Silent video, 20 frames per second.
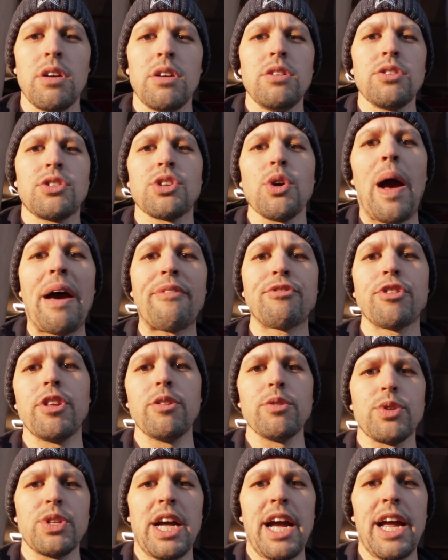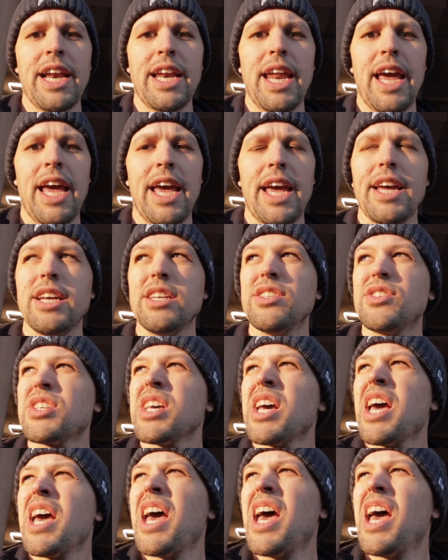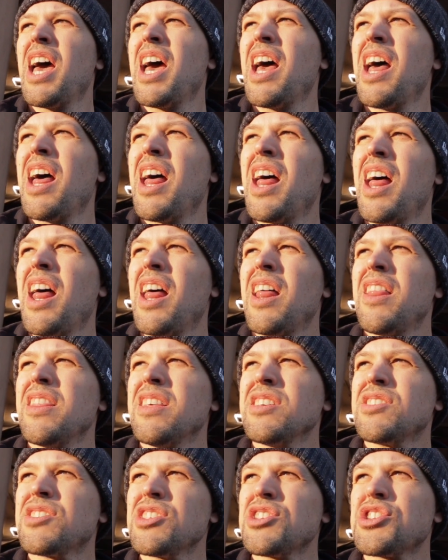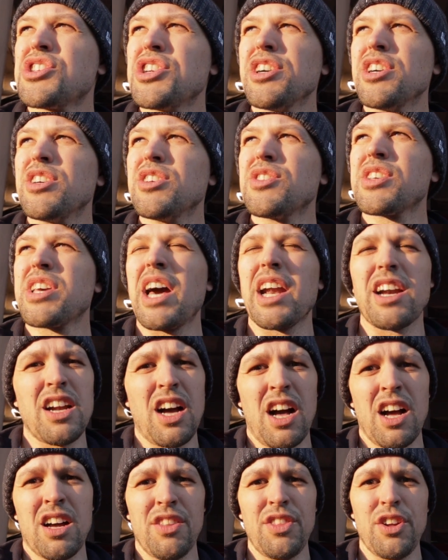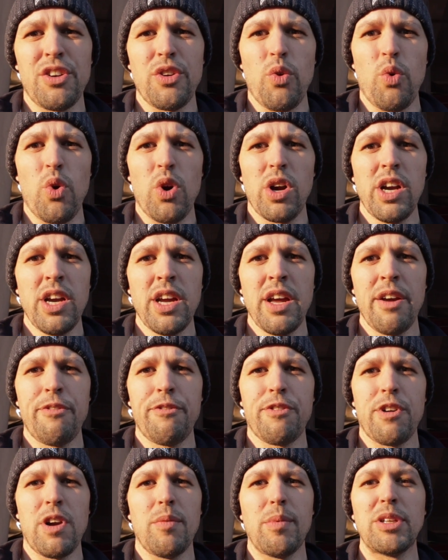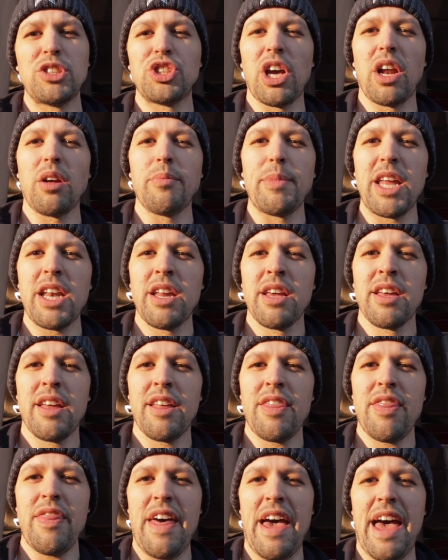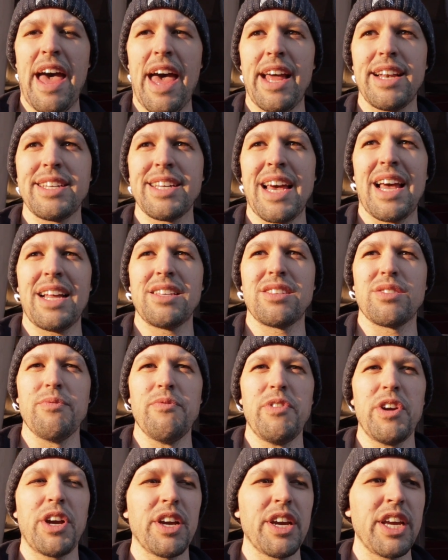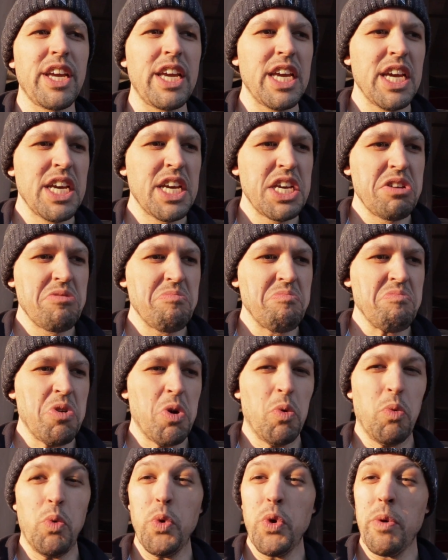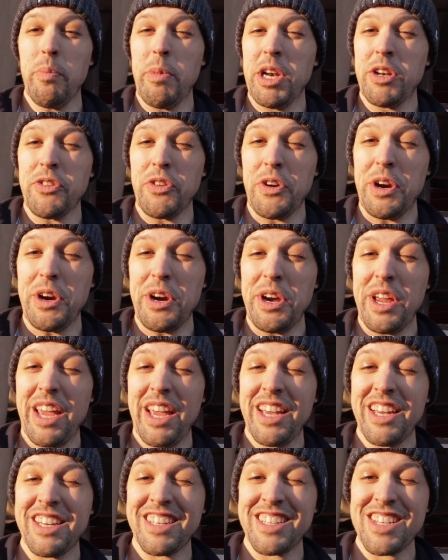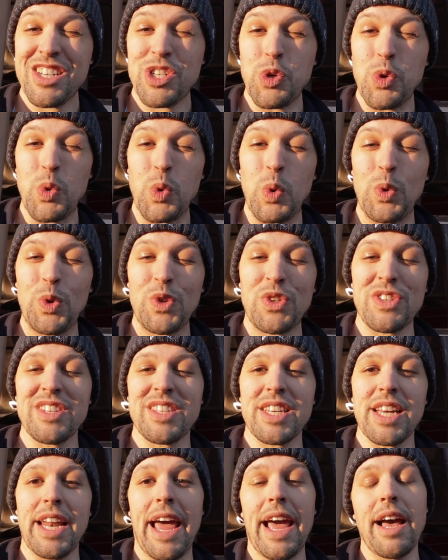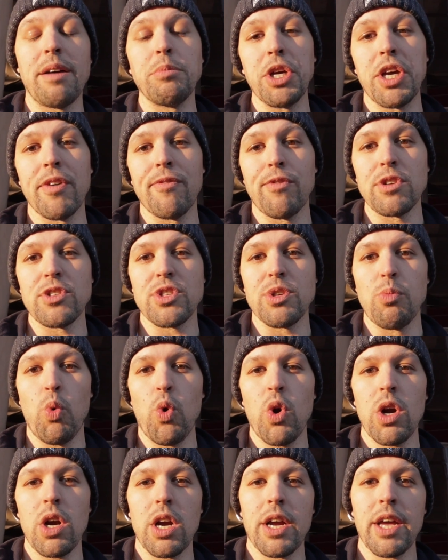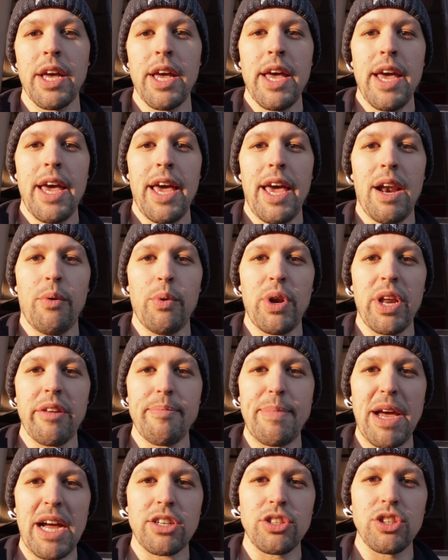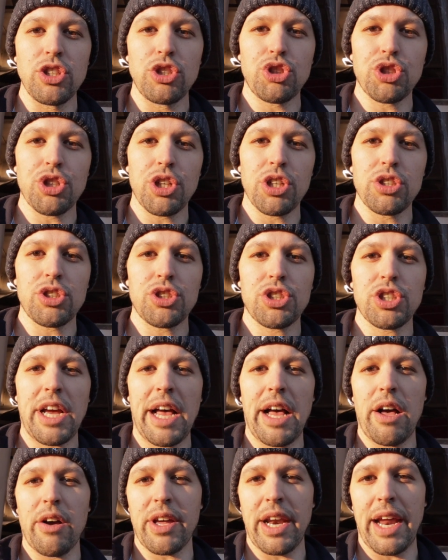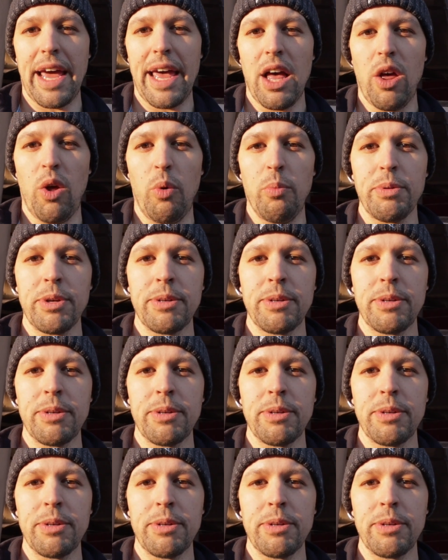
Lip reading: So after those 9 days, the sisters got a knock on their door from a gentleman that had some very rudimentary tools and said, hey, I'm looking for some work and I want to get back to the church. How can I help?